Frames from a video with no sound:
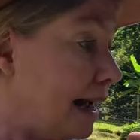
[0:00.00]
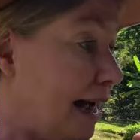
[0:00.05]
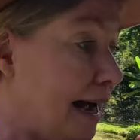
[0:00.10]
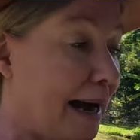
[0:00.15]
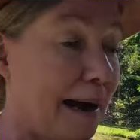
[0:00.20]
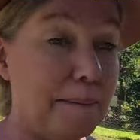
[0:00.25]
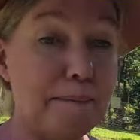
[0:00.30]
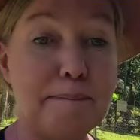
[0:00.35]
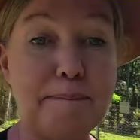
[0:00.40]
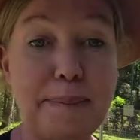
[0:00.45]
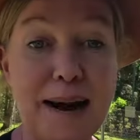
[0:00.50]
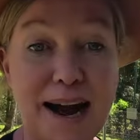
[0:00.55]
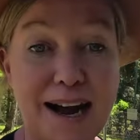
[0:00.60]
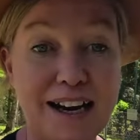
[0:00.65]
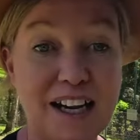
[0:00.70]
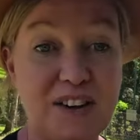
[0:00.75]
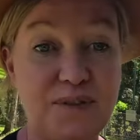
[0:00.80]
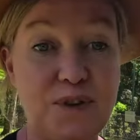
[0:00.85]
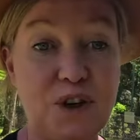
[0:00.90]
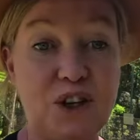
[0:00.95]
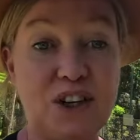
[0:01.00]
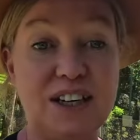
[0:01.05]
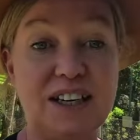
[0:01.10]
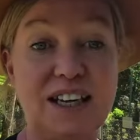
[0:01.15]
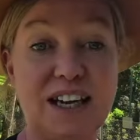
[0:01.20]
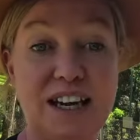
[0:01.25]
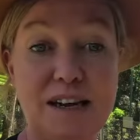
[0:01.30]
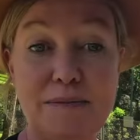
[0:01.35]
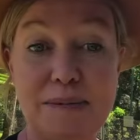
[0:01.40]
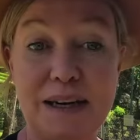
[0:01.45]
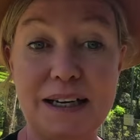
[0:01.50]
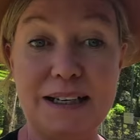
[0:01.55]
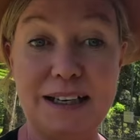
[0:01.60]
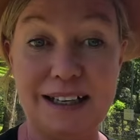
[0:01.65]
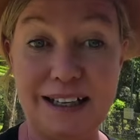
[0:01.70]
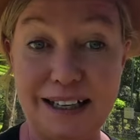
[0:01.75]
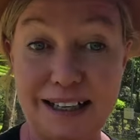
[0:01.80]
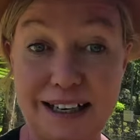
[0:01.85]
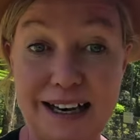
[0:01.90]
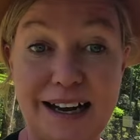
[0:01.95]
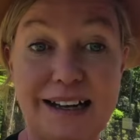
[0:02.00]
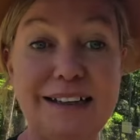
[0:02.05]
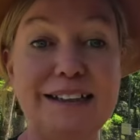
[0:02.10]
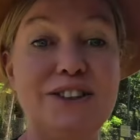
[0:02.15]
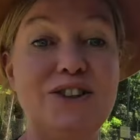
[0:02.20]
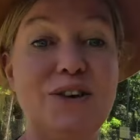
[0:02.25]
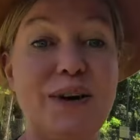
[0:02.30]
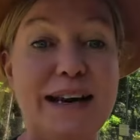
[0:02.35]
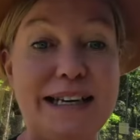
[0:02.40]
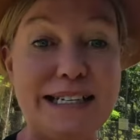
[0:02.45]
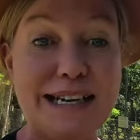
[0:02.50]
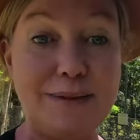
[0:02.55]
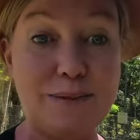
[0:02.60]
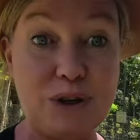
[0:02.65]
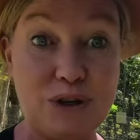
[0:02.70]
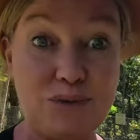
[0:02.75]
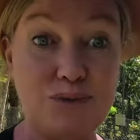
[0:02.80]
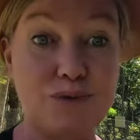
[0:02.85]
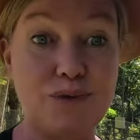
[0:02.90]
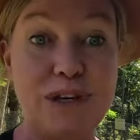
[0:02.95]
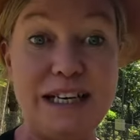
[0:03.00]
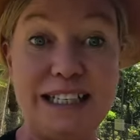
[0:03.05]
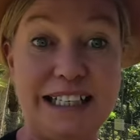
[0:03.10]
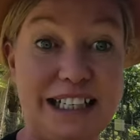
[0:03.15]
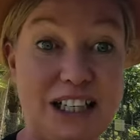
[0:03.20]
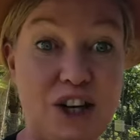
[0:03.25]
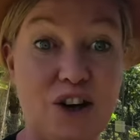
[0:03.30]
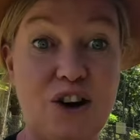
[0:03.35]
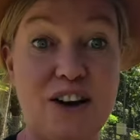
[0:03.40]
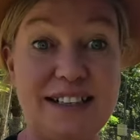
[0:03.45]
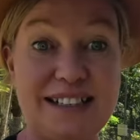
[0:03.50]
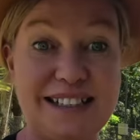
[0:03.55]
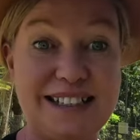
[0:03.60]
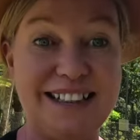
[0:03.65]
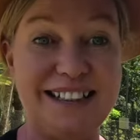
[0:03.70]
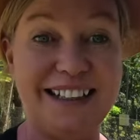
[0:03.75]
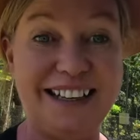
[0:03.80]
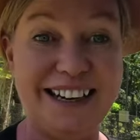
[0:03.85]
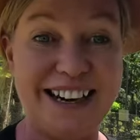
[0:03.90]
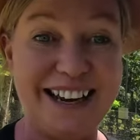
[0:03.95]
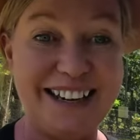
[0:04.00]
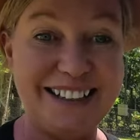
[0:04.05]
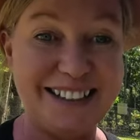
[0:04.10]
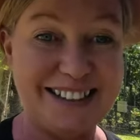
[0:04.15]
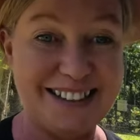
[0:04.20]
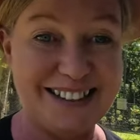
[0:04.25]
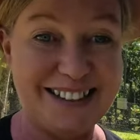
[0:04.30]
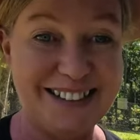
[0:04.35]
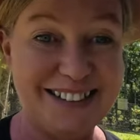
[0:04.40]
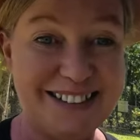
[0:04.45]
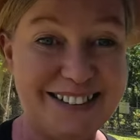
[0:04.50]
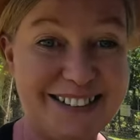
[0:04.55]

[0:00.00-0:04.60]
Um, but if you can keep it cleaner, you end up with really nice clean eggs.